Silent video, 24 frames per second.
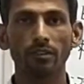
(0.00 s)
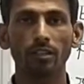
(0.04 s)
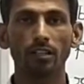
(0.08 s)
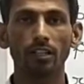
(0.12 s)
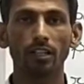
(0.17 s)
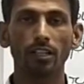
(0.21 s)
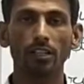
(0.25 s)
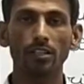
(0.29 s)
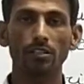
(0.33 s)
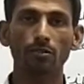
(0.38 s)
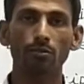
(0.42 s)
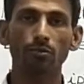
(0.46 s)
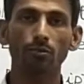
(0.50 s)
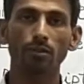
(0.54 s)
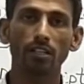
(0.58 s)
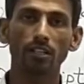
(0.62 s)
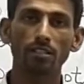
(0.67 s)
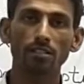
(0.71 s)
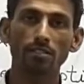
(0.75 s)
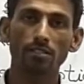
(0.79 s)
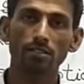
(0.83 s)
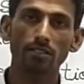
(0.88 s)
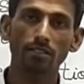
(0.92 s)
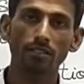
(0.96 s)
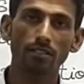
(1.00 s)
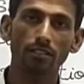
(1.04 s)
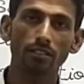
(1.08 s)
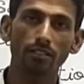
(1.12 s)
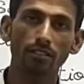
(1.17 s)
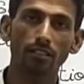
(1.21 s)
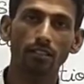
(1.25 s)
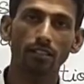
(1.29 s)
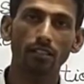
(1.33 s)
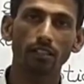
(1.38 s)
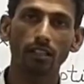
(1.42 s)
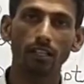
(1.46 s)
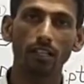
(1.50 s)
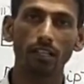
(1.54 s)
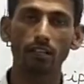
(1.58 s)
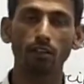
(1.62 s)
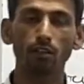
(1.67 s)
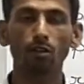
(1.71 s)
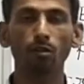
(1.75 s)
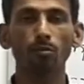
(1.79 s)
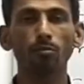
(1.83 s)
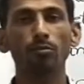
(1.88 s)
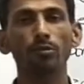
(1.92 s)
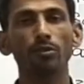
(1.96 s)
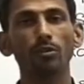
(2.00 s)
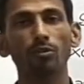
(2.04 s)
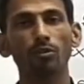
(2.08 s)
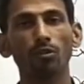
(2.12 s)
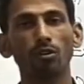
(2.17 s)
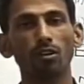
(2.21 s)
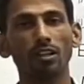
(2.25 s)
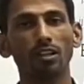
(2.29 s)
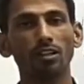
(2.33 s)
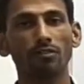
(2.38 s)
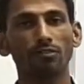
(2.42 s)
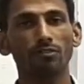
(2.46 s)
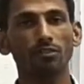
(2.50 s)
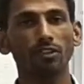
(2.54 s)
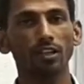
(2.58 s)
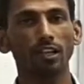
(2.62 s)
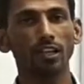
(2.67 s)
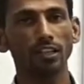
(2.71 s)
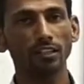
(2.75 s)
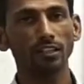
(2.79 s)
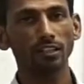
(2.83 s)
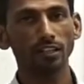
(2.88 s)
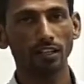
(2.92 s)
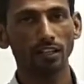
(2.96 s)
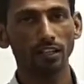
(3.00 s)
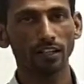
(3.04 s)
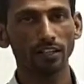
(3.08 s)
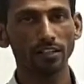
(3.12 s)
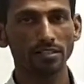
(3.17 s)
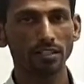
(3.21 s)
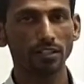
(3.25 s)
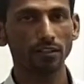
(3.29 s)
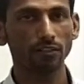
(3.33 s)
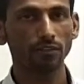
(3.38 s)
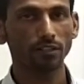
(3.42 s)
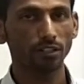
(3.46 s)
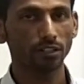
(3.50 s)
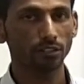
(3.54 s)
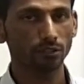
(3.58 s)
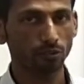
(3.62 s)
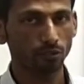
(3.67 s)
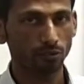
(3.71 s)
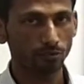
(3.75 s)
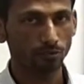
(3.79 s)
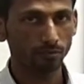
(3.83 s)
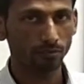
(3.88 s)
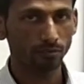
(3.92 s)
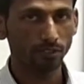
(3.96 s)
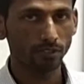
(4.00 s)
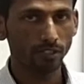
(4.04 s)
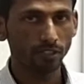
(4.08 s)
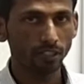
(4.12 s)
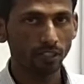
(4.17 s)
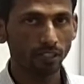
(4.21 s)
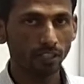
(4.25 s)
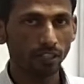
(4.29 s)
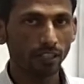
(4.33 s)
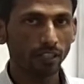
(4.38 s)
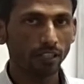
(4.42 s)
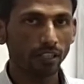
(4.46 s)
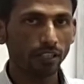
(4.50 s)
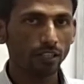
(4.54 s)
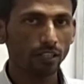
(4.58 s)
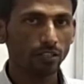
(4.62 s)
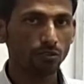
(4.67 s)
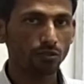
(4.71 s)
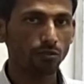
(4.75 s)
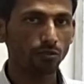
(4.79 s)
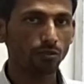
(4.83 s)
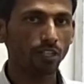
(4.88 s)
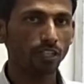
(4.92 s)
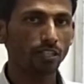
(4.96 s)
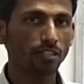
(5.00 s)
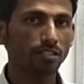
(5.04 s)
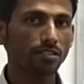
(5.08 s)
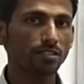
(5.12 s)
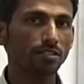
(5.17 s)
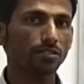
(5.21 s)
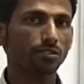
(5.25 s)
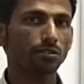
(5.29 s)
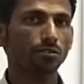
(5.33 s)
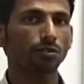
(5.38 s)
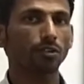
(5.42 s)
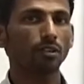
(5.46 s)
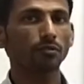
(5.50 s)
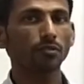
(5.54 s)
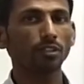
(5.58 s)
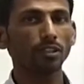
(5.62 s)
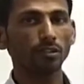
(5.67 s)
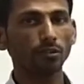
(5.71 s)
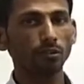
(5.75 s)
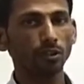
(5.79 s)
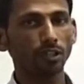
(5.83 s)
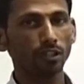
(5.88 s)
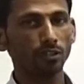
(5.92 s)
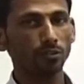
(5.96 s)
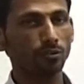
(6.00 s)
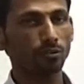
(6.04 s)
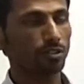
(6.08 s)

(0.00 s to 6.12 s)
Hi students, I hope you all are fine and safe at home. Students, today we are going to